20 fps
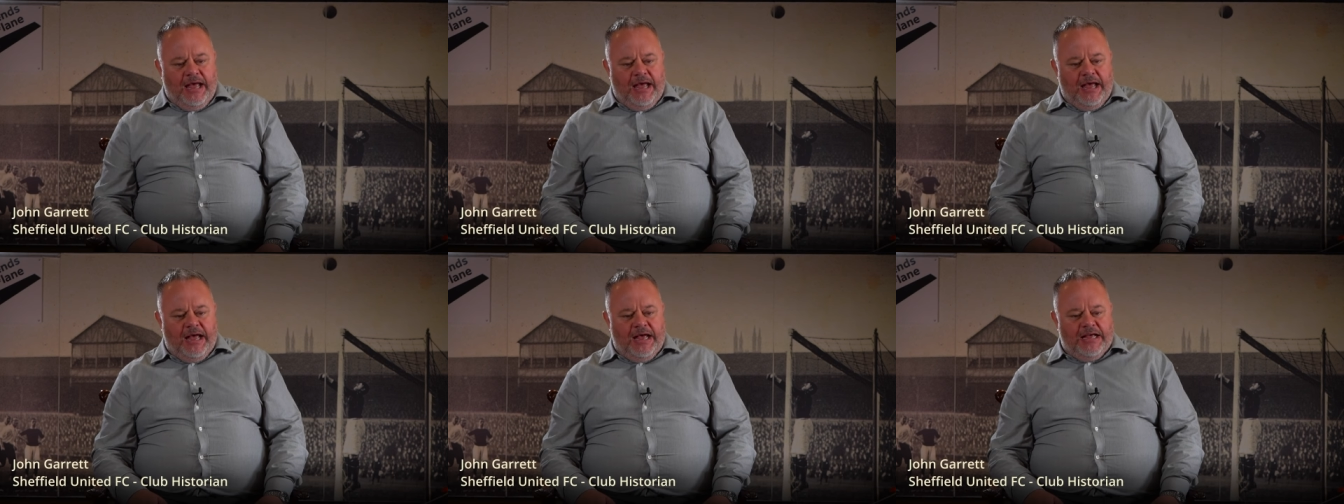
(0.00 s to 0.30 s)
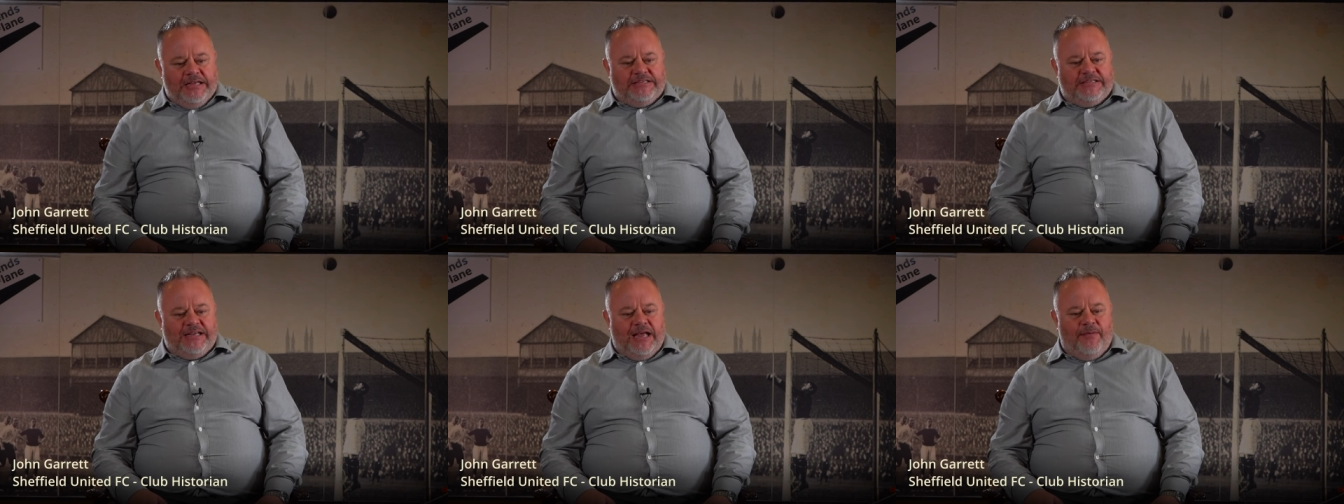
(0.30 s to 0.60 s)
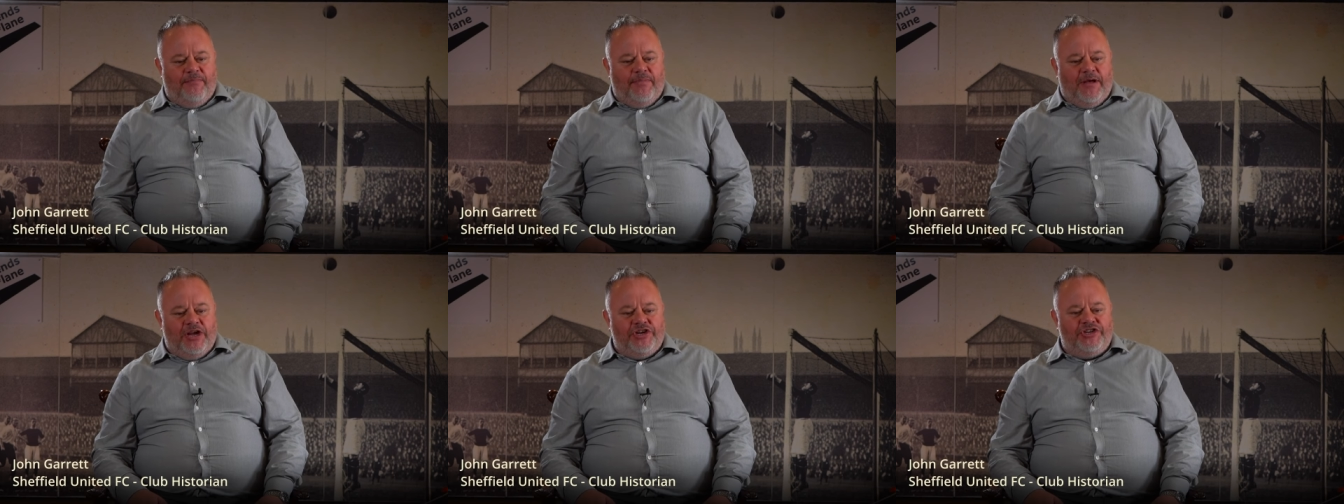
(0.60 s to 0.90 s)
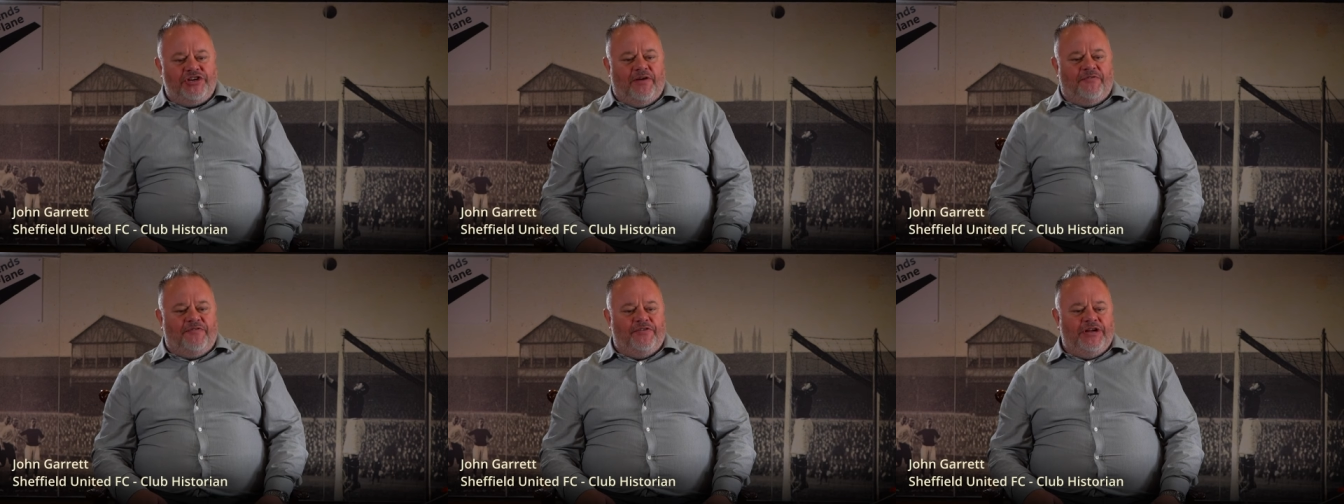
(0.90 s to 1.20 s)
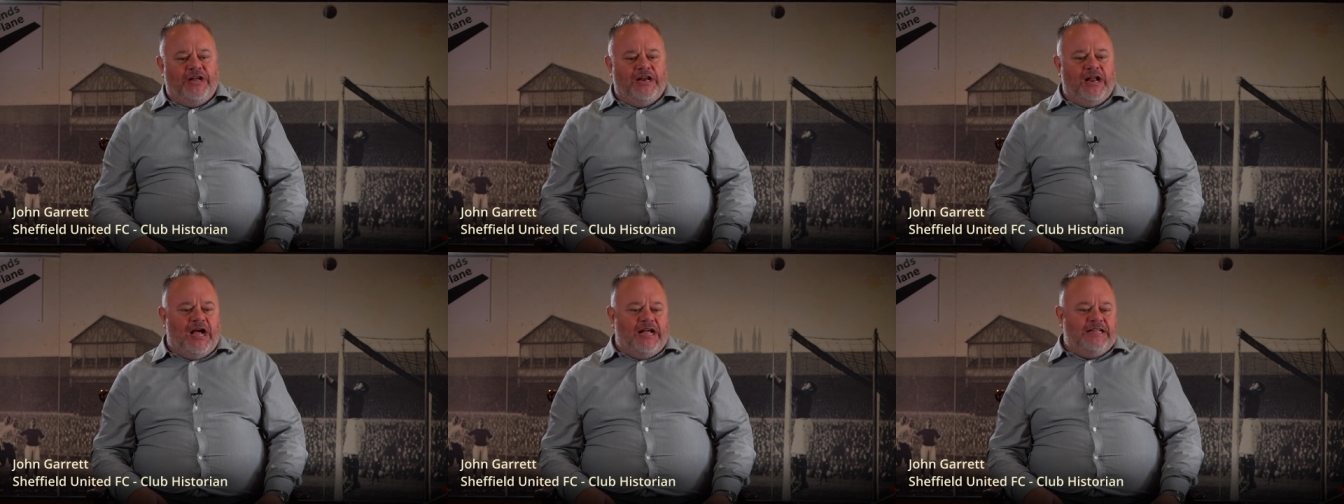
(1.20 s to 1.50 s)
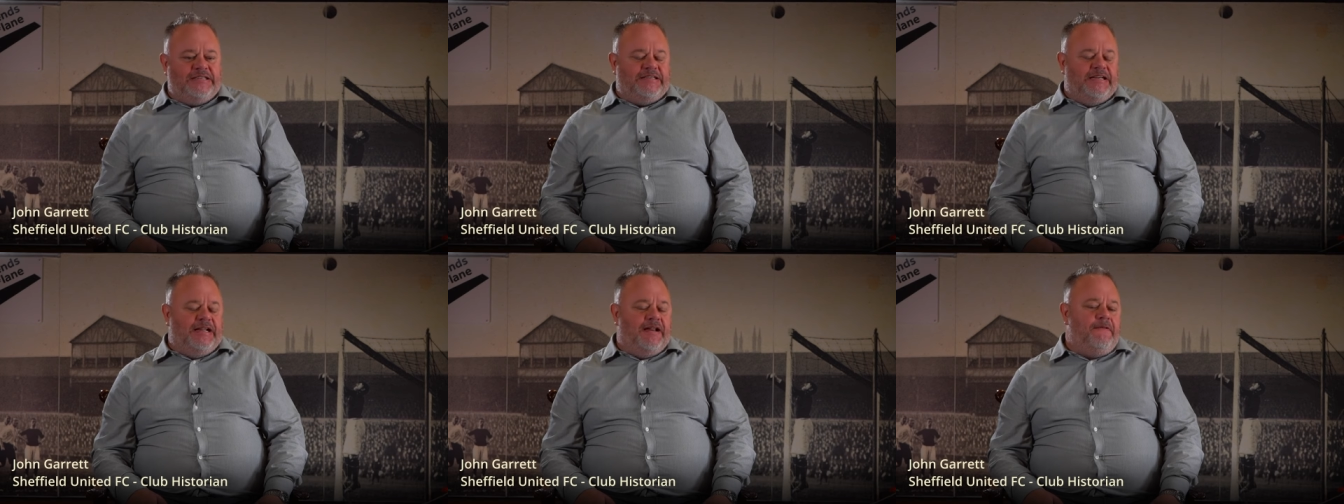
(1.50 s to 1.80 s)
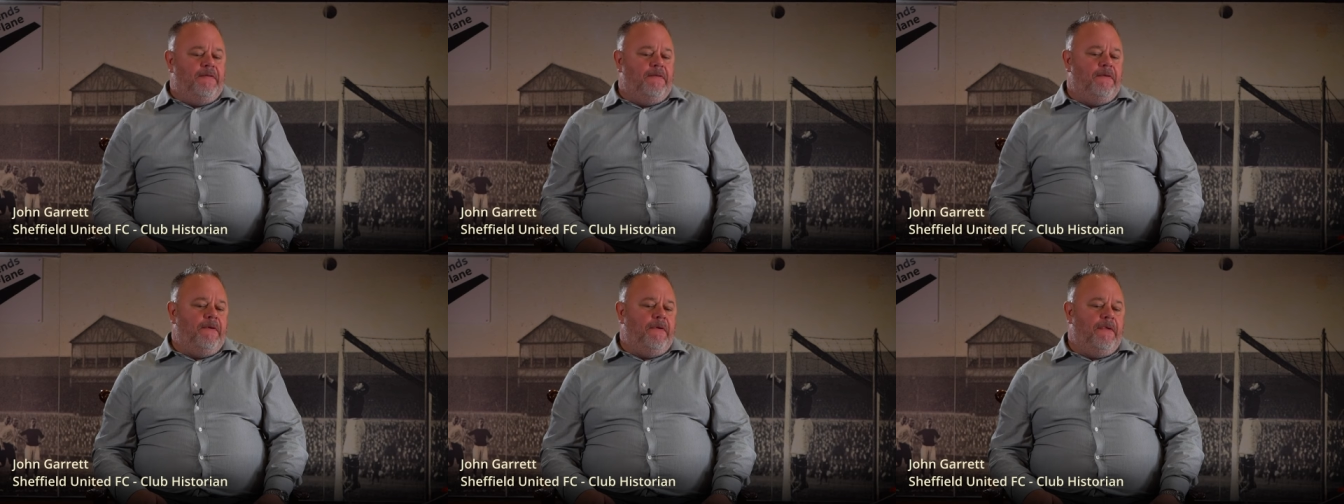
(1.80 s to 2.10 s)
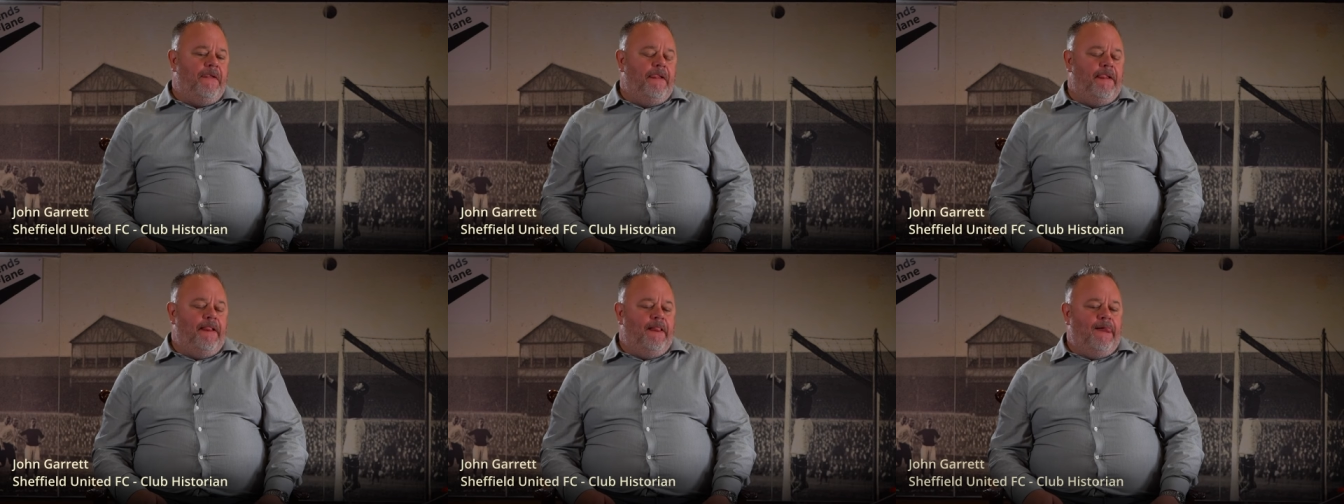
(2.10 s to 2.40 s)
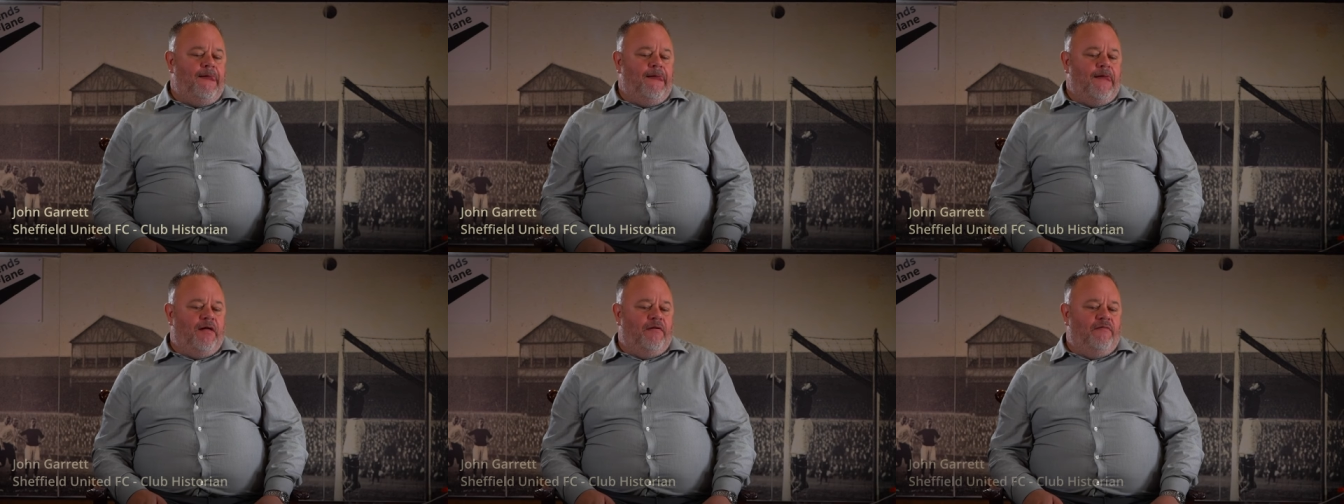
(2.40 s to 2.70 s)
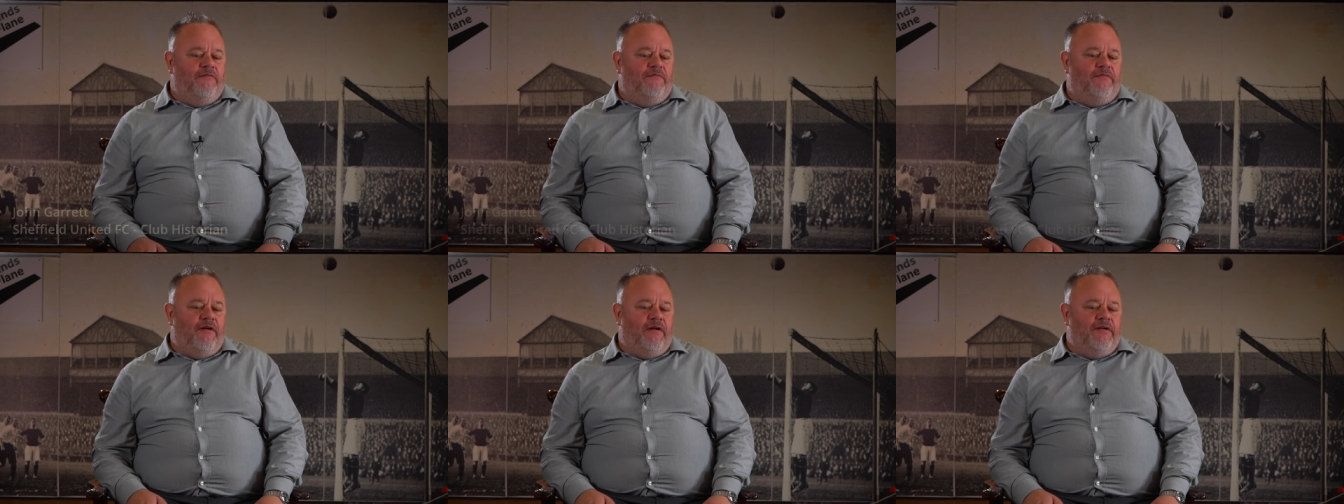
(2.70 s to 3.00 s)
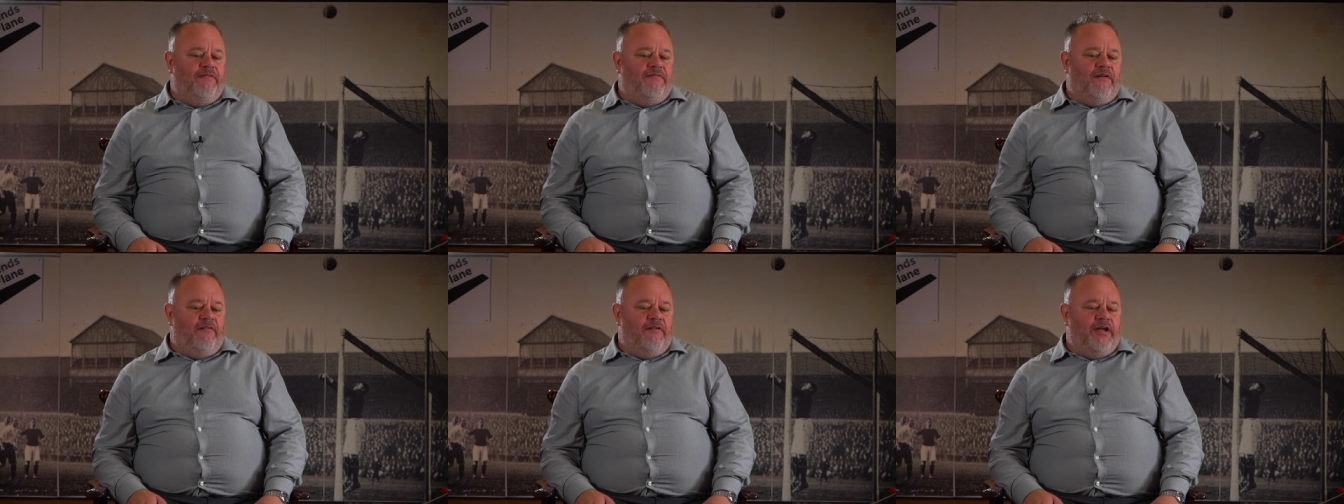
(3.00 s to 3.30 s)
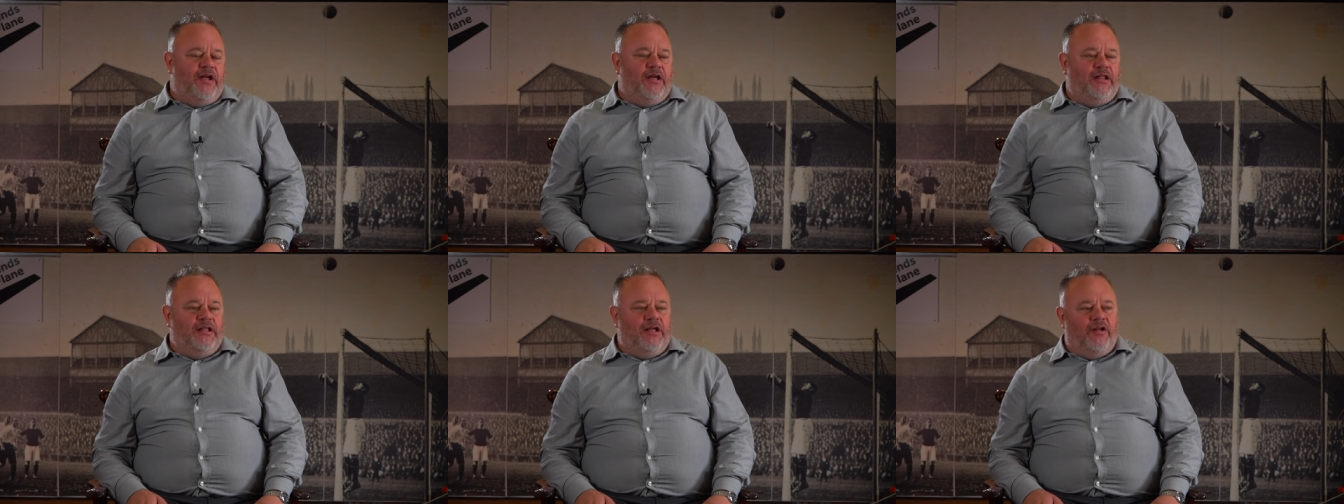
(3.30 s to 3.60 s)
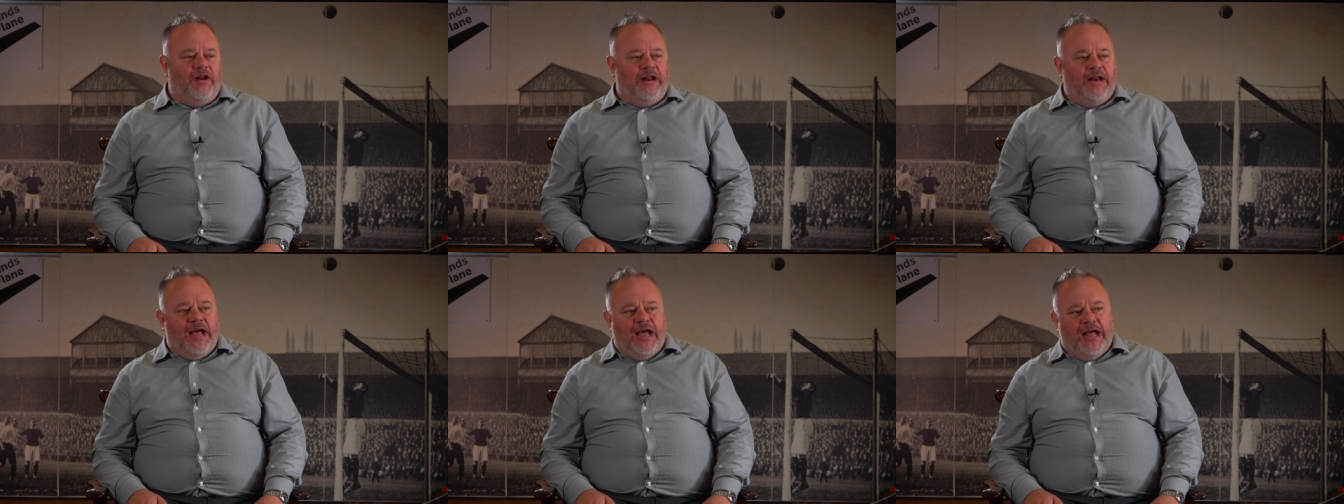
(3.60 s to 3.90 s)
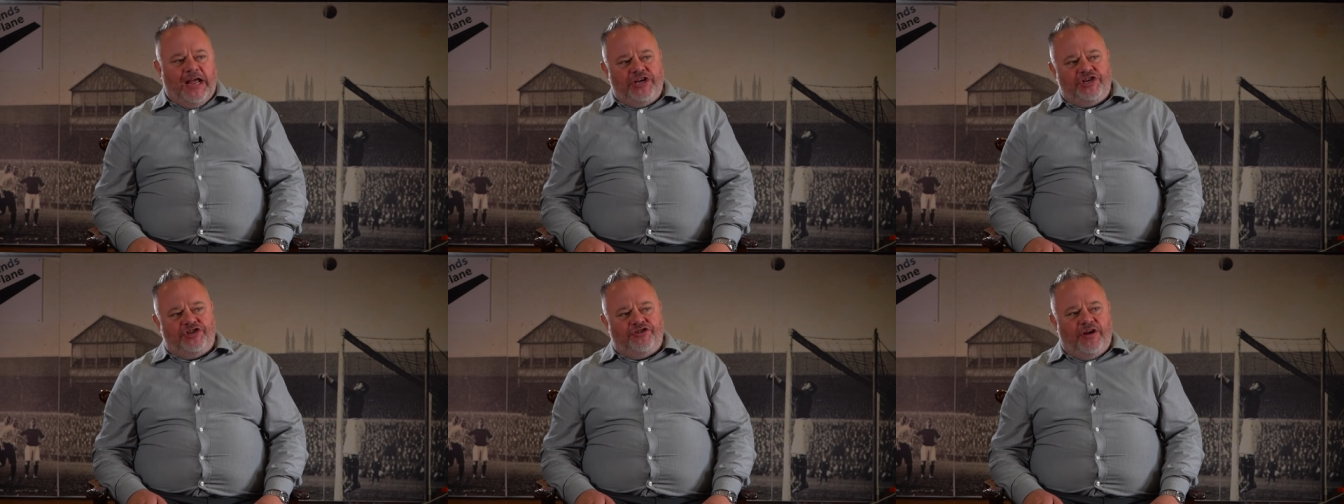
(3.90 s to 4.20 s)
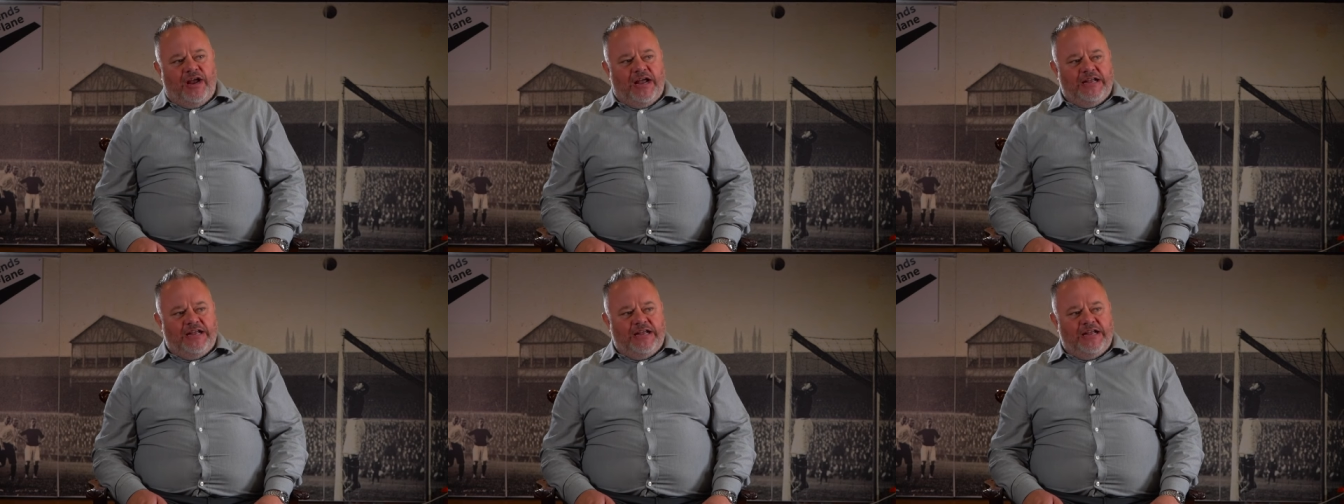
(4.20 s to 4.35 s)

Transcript: Uh, signed by Sheffield United very, very early on in our history,